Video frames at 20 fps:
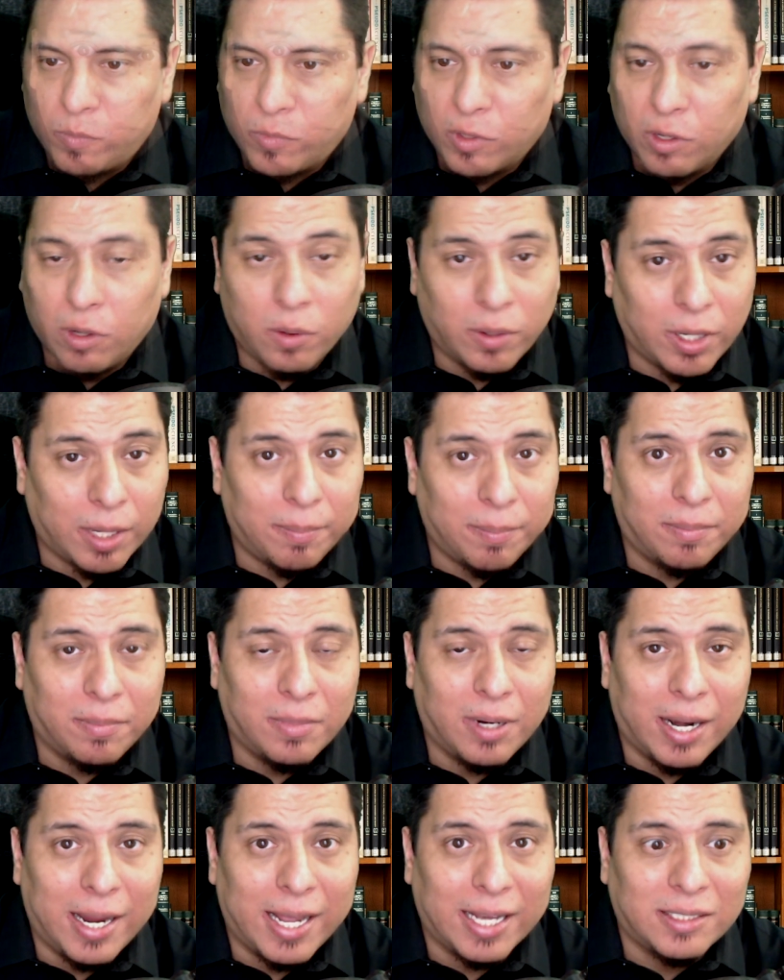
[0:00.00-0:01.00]
Okay,
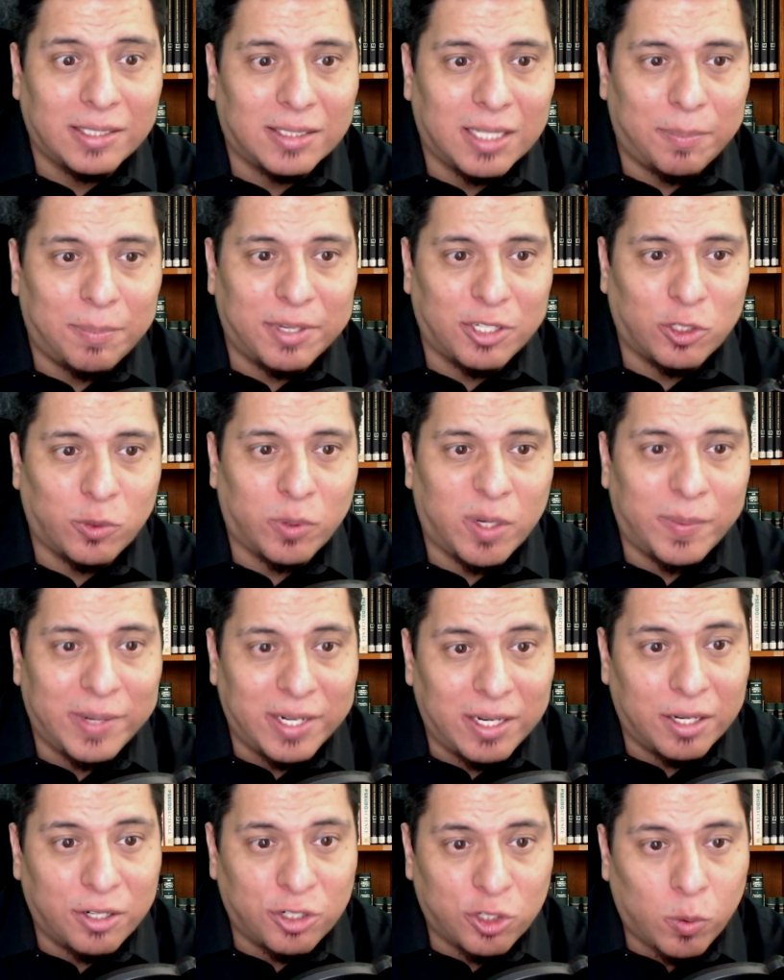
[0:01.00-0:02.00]
next up is going to be
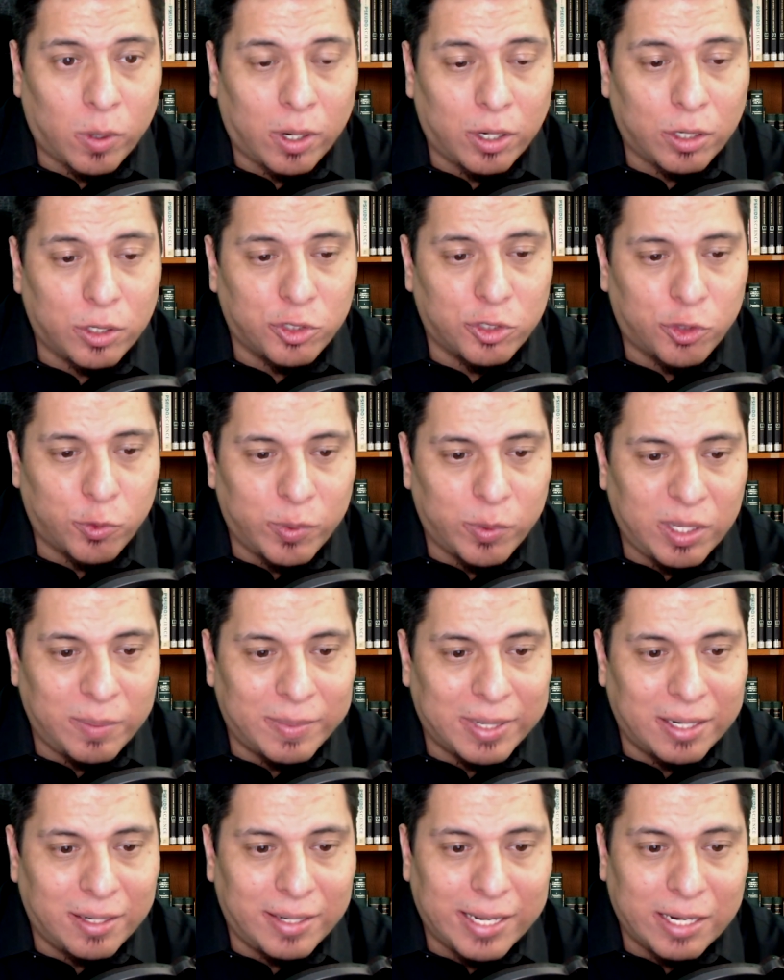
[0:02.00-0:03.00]
Dungeon Walkers 3
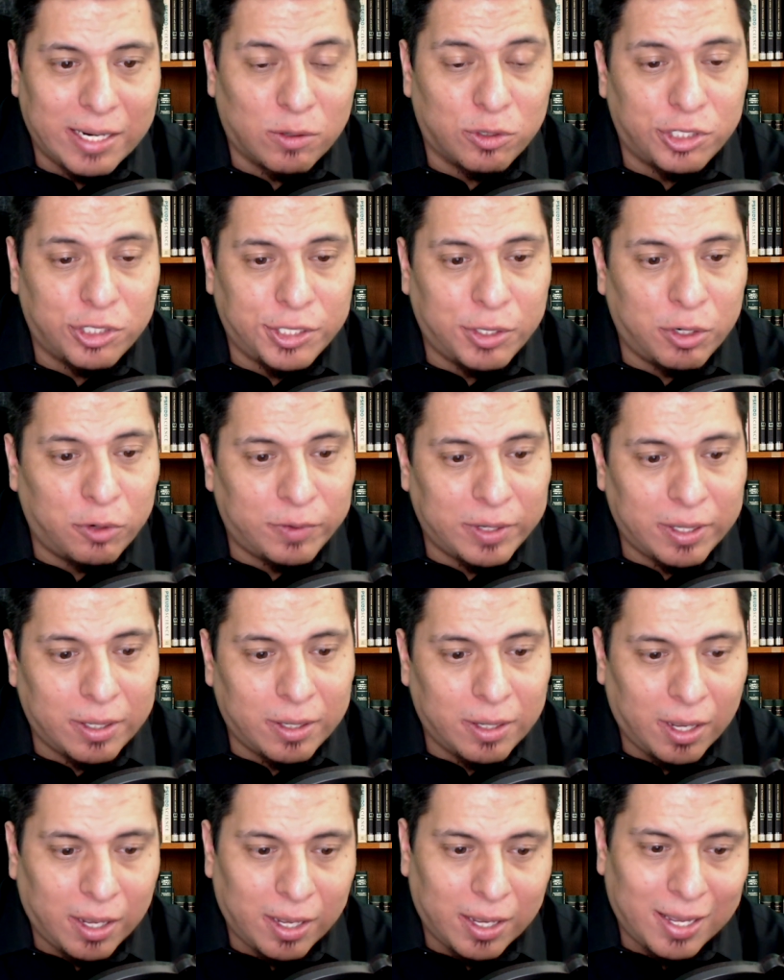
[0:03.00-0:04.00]
by Daniel Schinhofen.
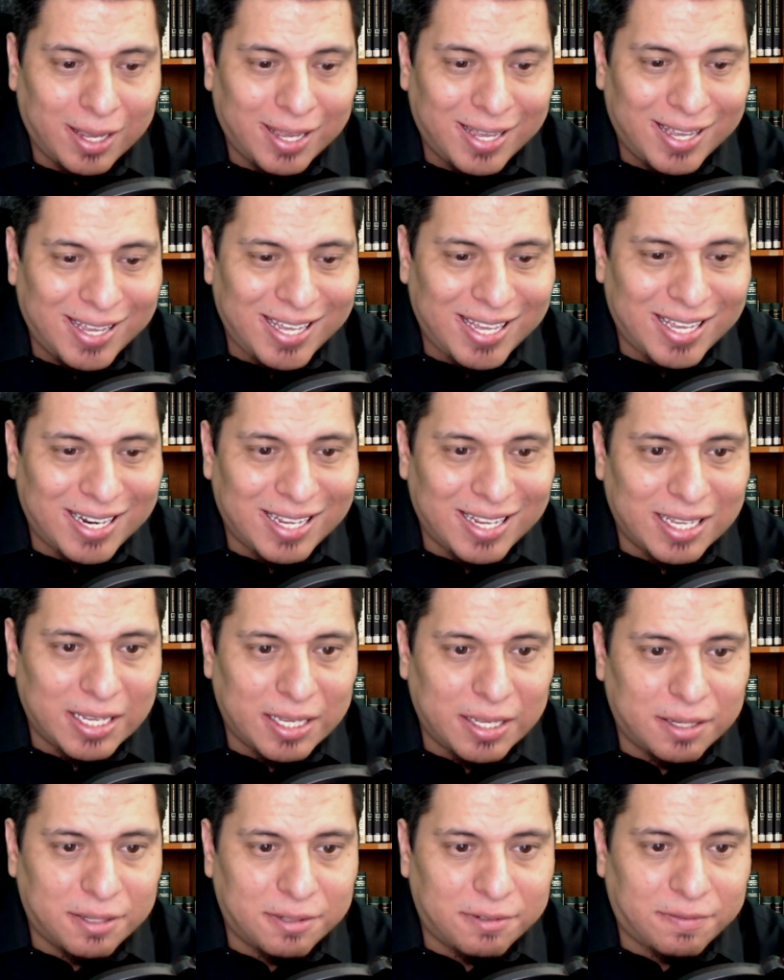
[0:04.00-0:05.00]
It
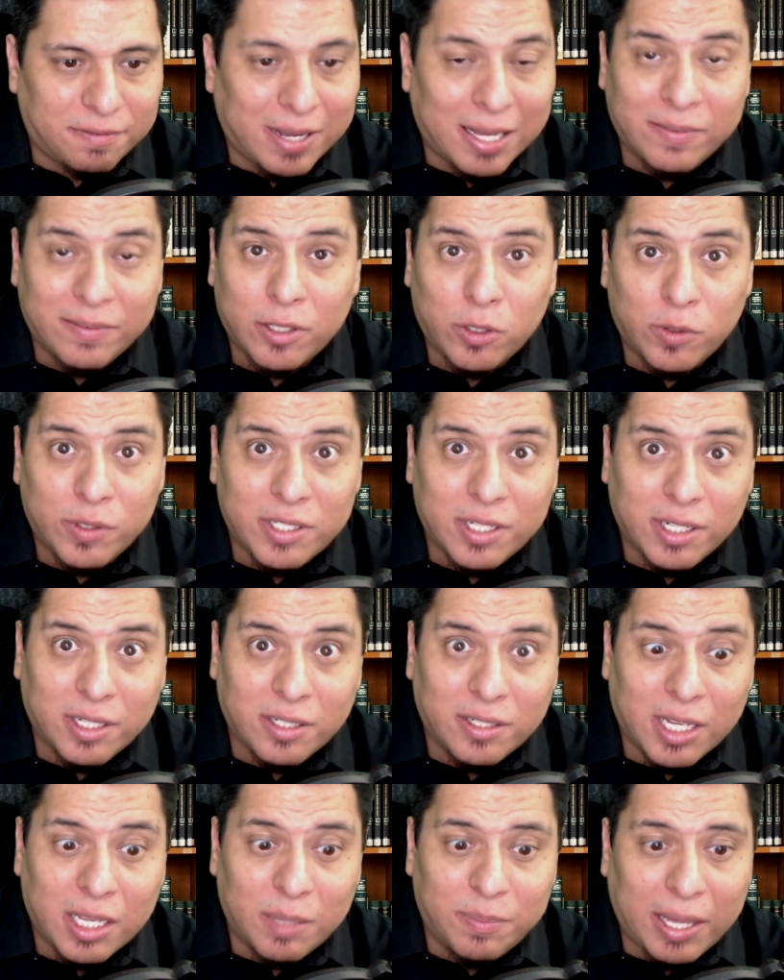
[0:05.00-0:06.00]
is
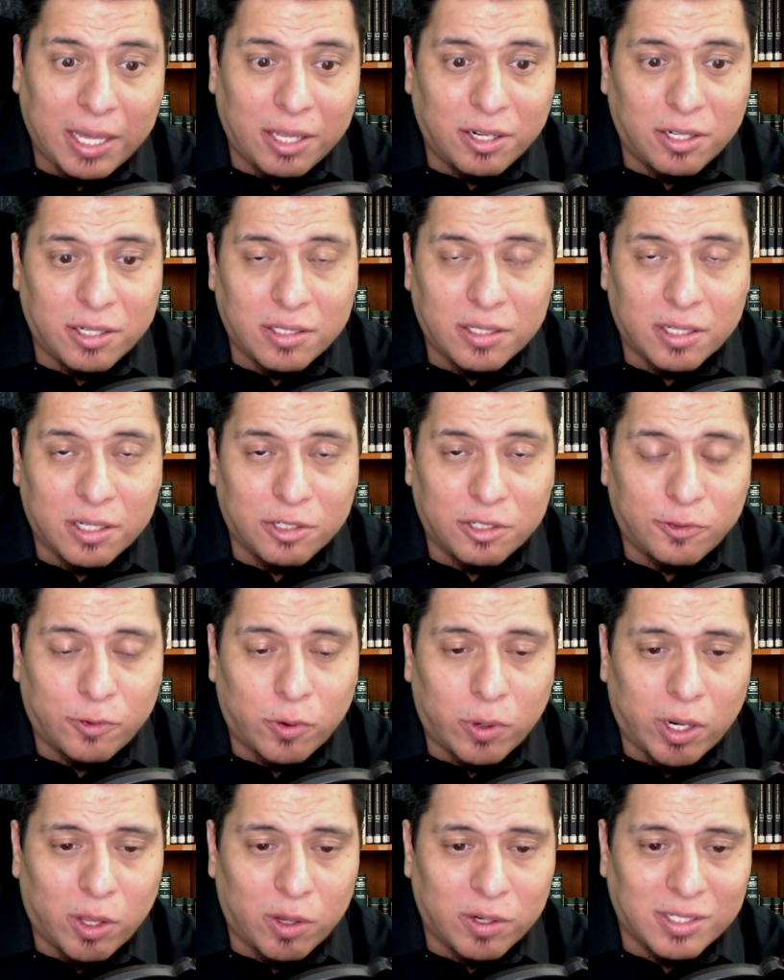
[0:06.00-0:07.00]
568 pages. It is
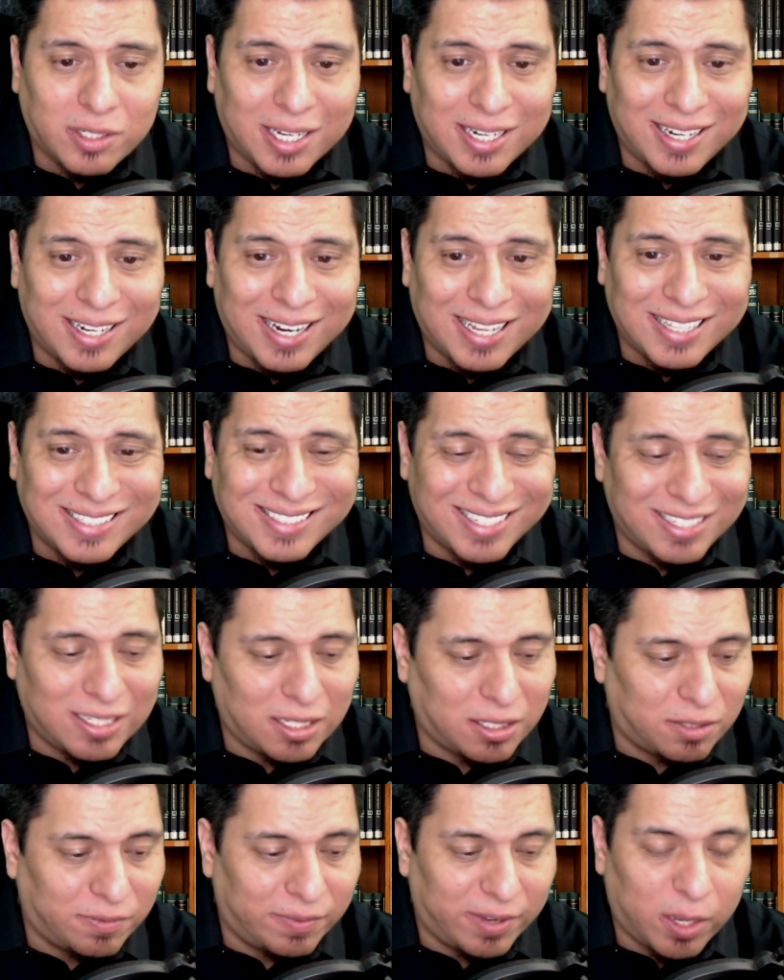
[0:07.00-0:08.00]
$4.99.
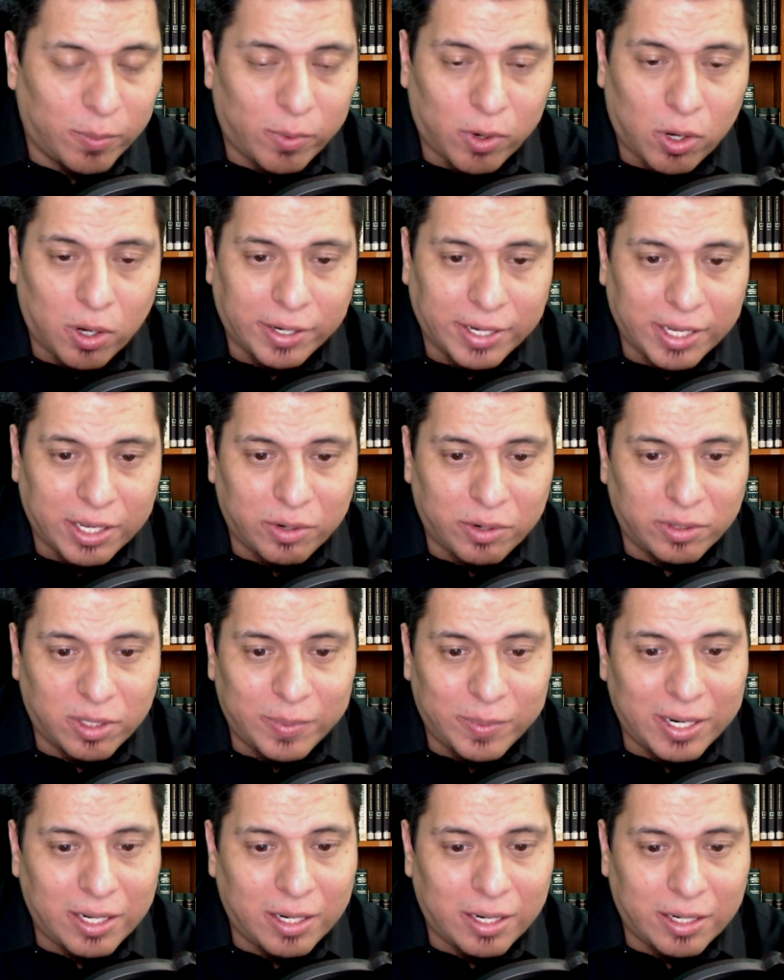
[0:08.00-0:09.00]
It's available on Kindle
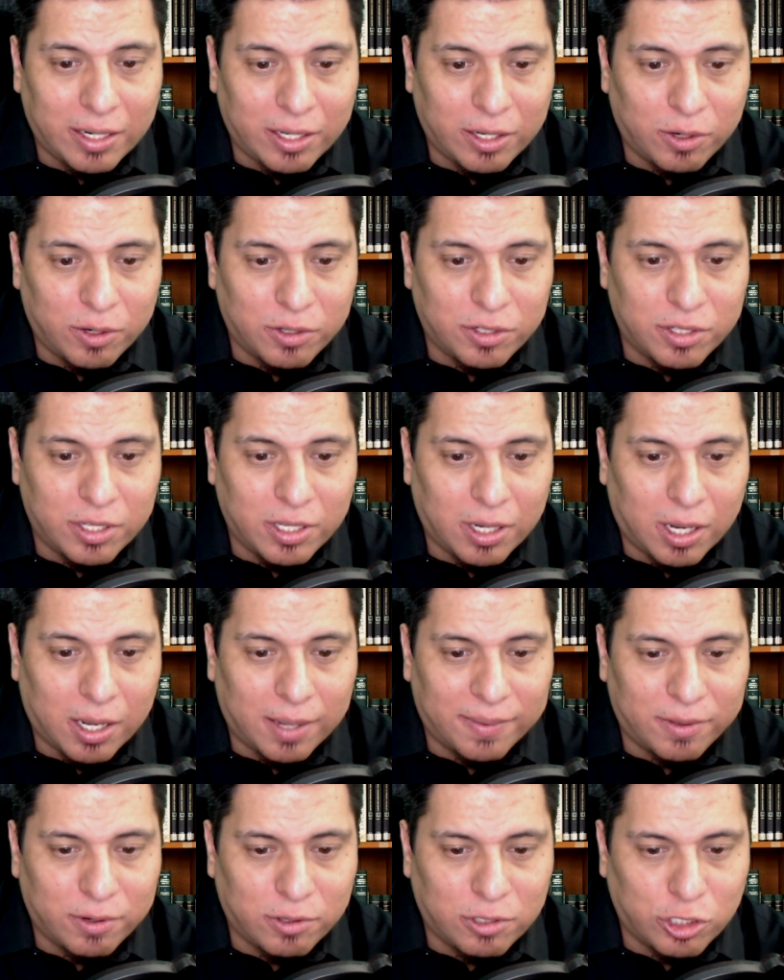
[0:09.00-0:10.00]
Unlimited, and here's the
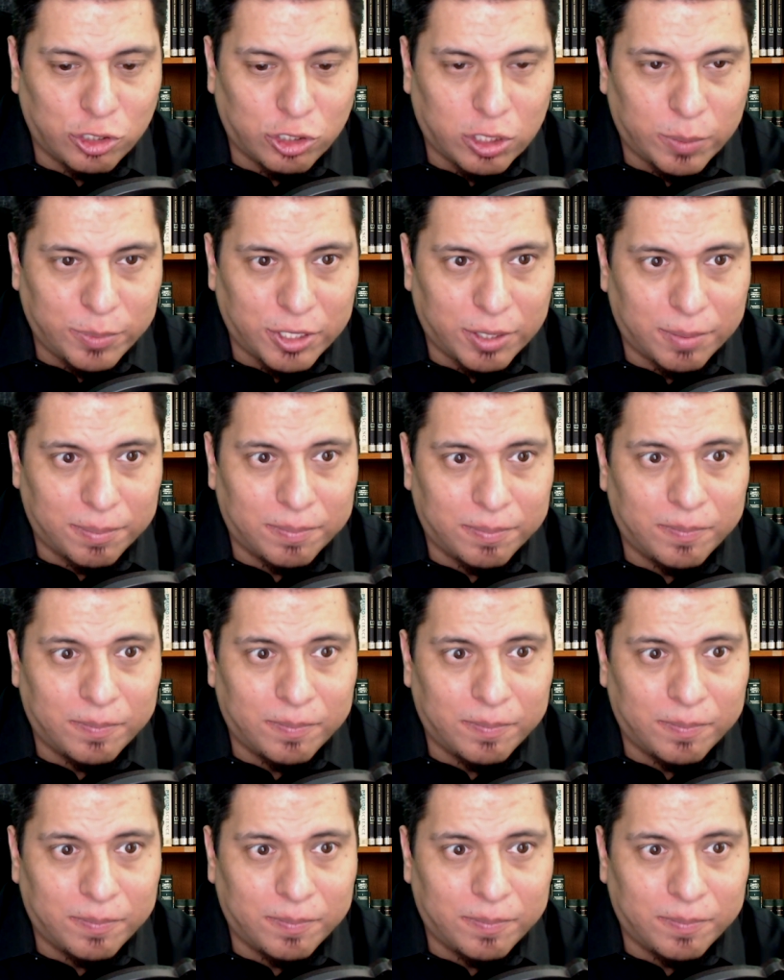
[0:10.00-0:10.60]
author's description.